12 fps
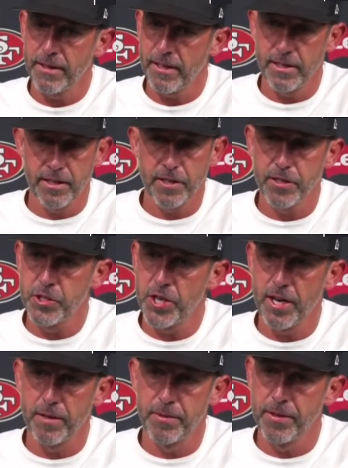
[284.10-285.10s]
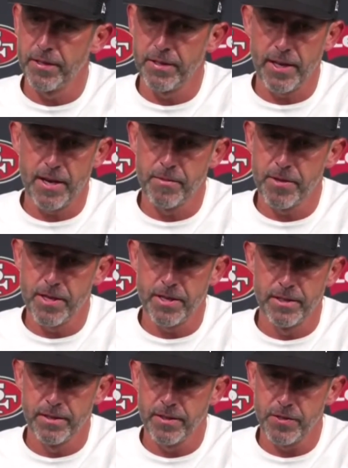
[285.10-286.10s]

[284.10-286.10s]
I thought he did a good job. I think Ambry,